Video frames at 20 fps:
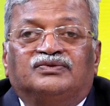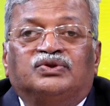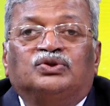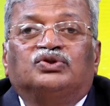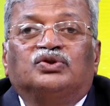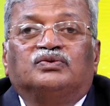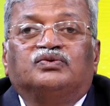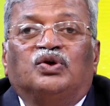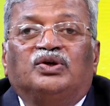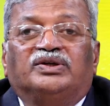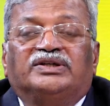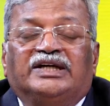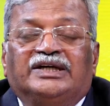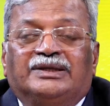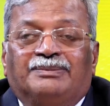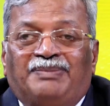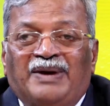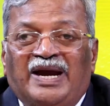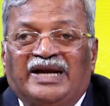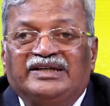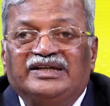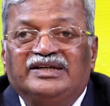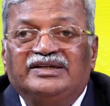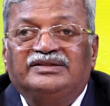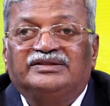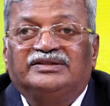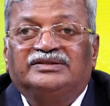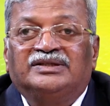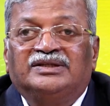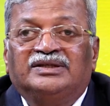photovoltaic
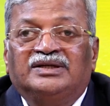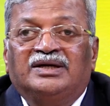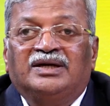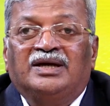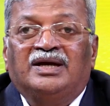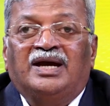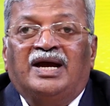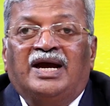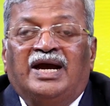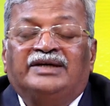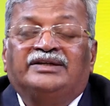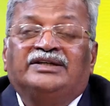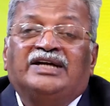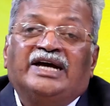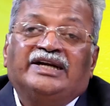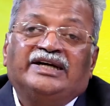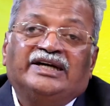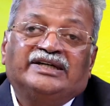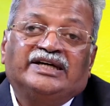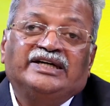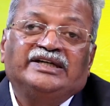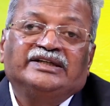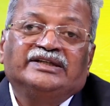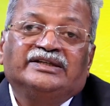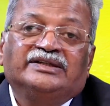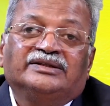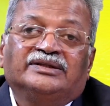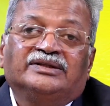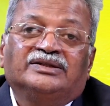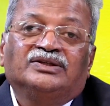panels, and
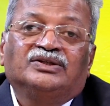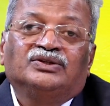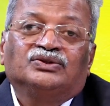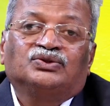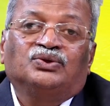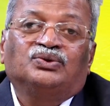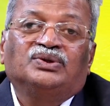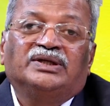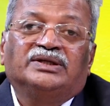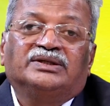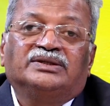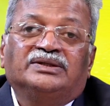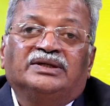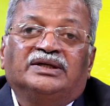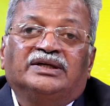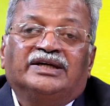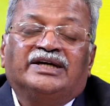directly solar